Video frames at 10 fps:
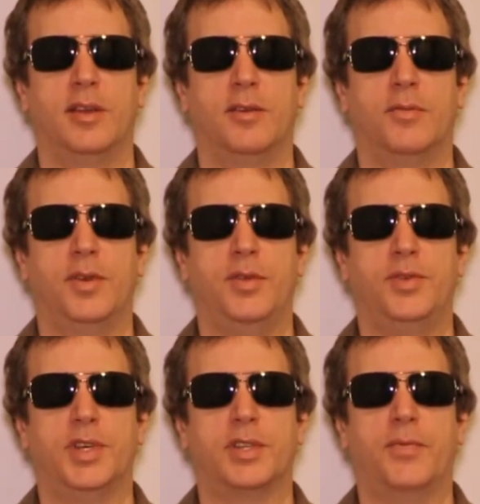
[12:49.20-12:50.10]
where you
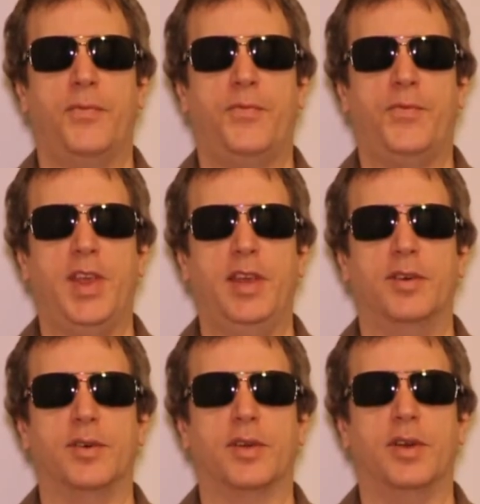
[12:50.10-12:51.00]
just
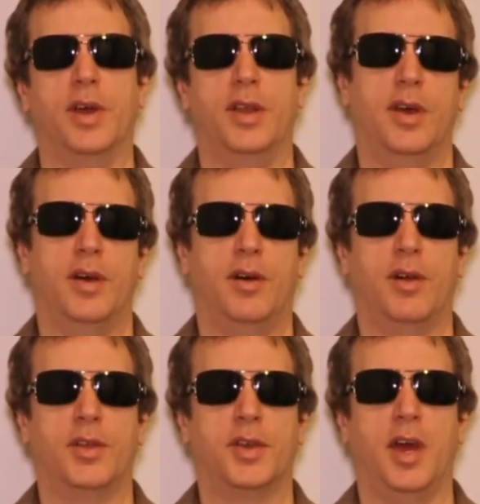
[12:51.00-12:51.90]
feel good
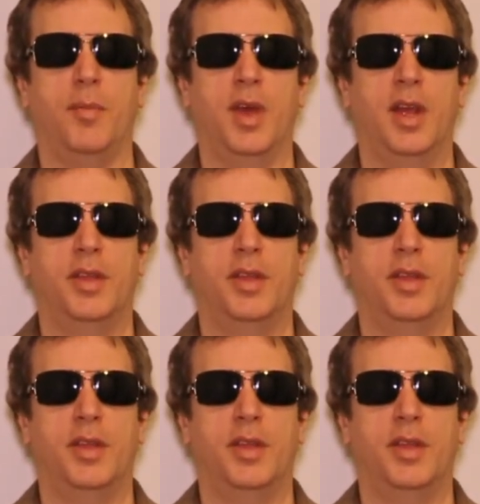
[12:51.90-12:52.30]
all the time?